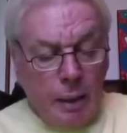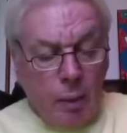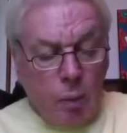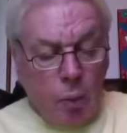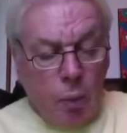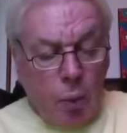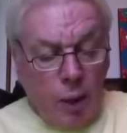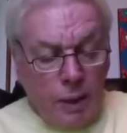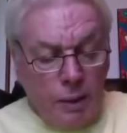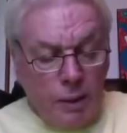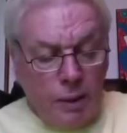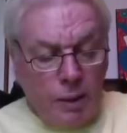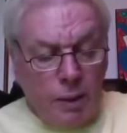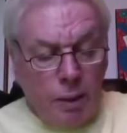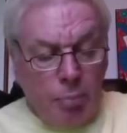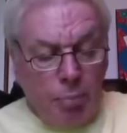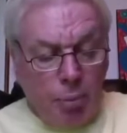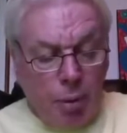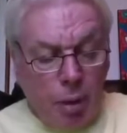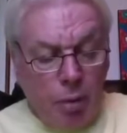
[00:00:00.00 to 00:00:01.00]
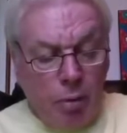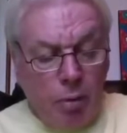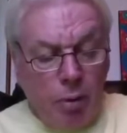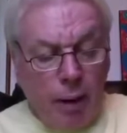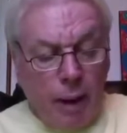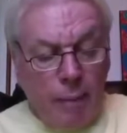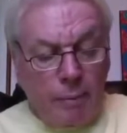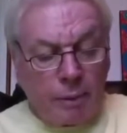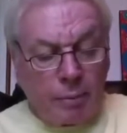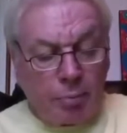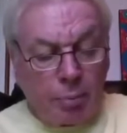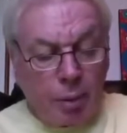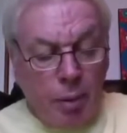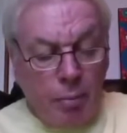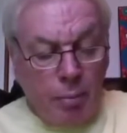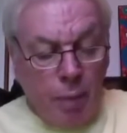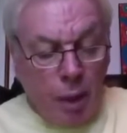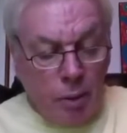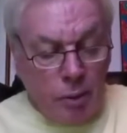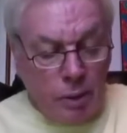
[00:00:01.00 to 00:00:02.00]
Once the programmed
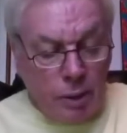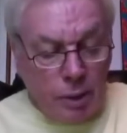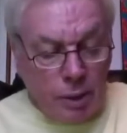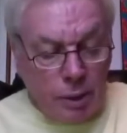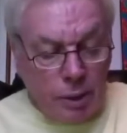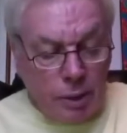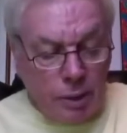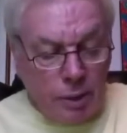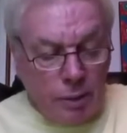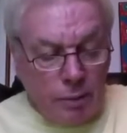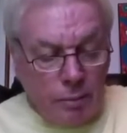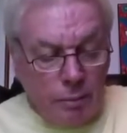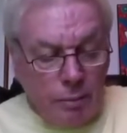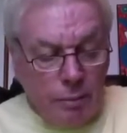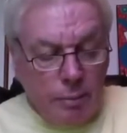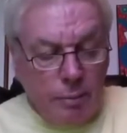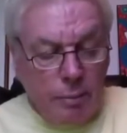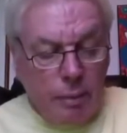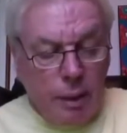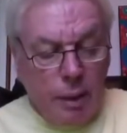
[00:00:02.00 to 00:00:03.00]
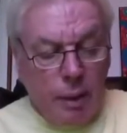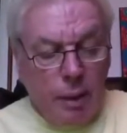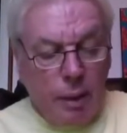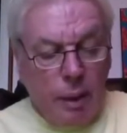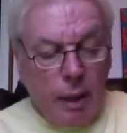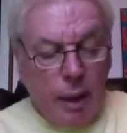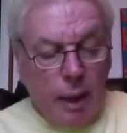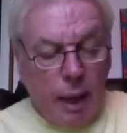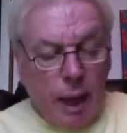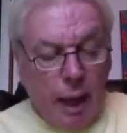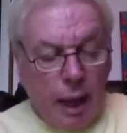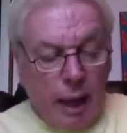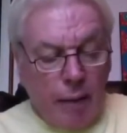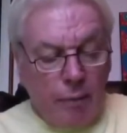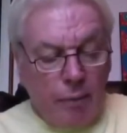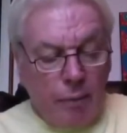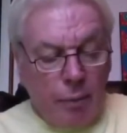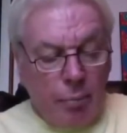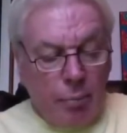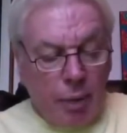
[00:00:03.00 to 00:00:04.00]
promoters
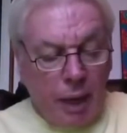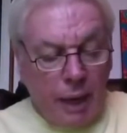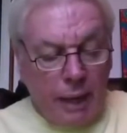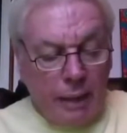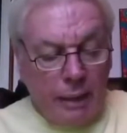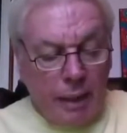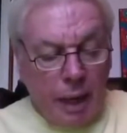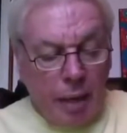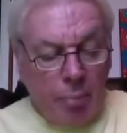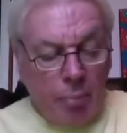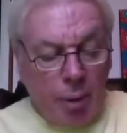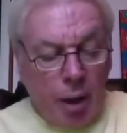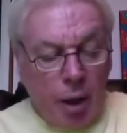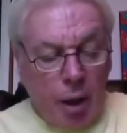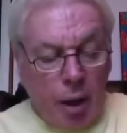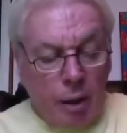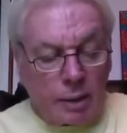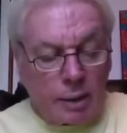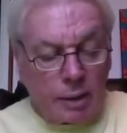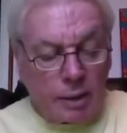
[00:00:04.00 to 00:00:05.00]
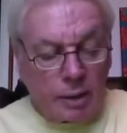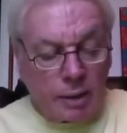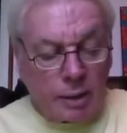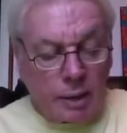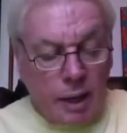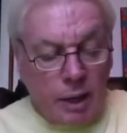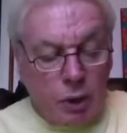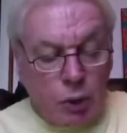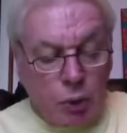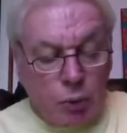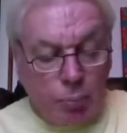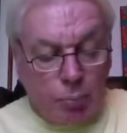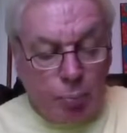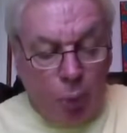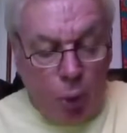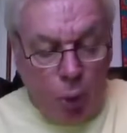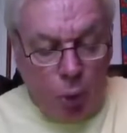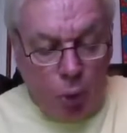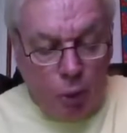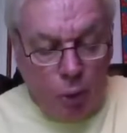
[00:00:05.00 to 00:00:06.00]
have played their part as essential
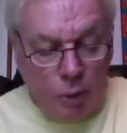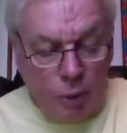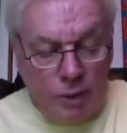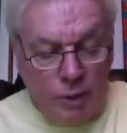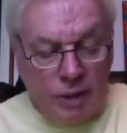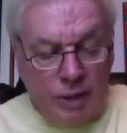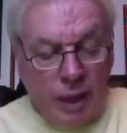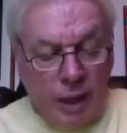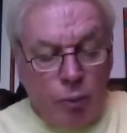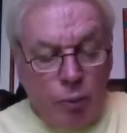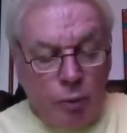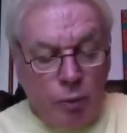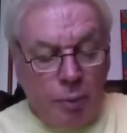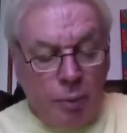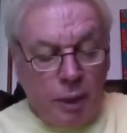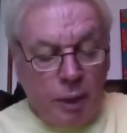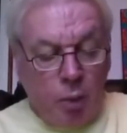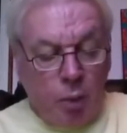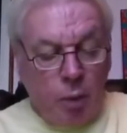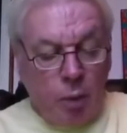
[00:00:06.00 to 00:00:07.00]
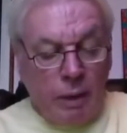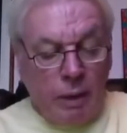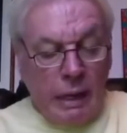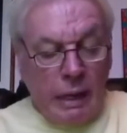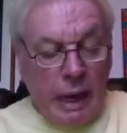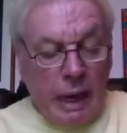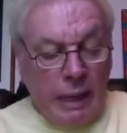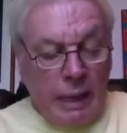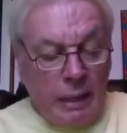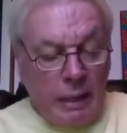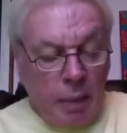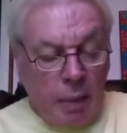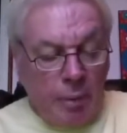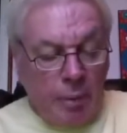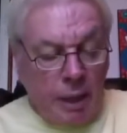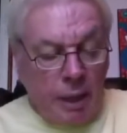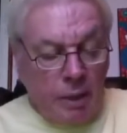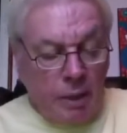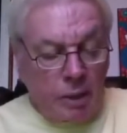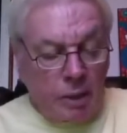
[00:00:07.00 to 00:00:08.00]
pawns, they would be, quote, lined up
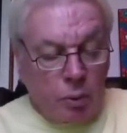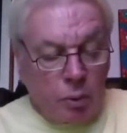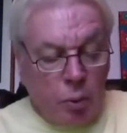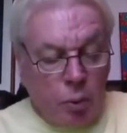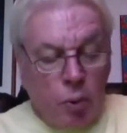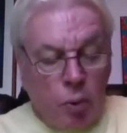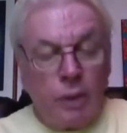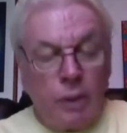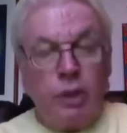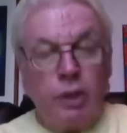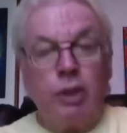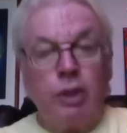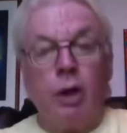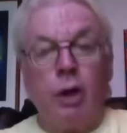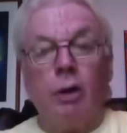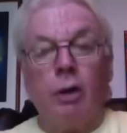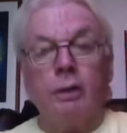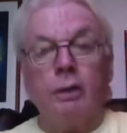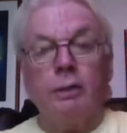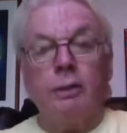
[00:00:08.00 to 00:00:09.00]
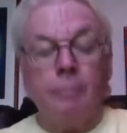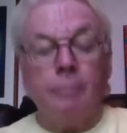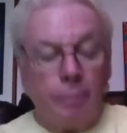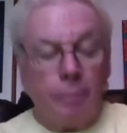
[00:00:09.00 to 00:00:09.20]
against the wall and shot,